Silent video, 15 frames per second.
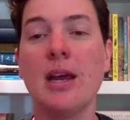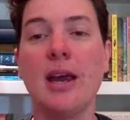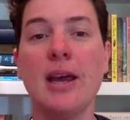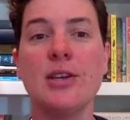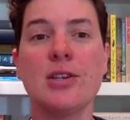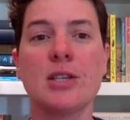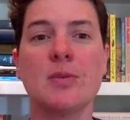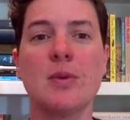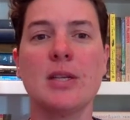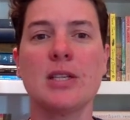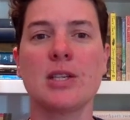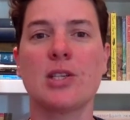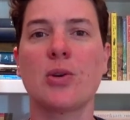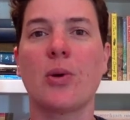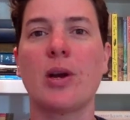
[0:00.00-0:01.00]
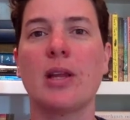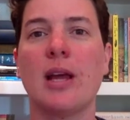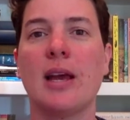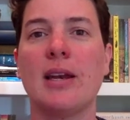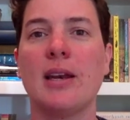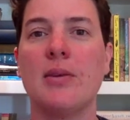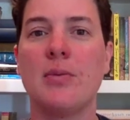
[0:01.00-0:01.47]
it just means a
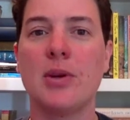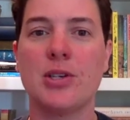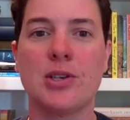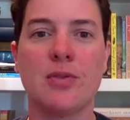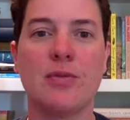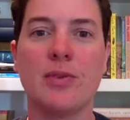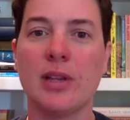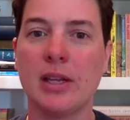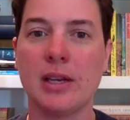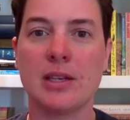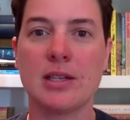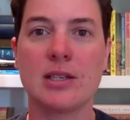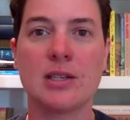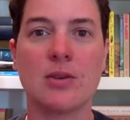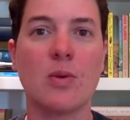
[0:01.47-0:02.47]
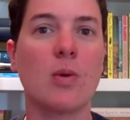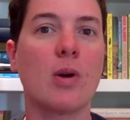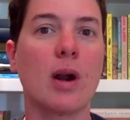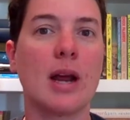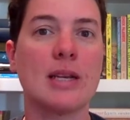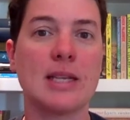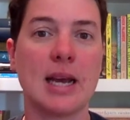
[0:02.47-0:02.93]
storyline in which a villainous or
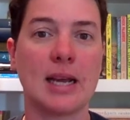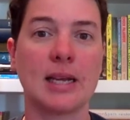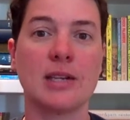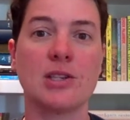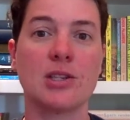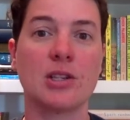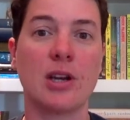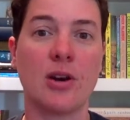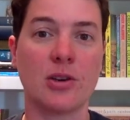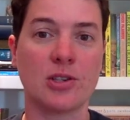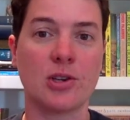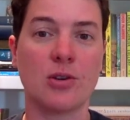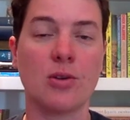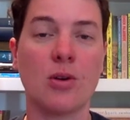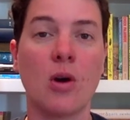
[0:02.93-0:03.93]
antagonist character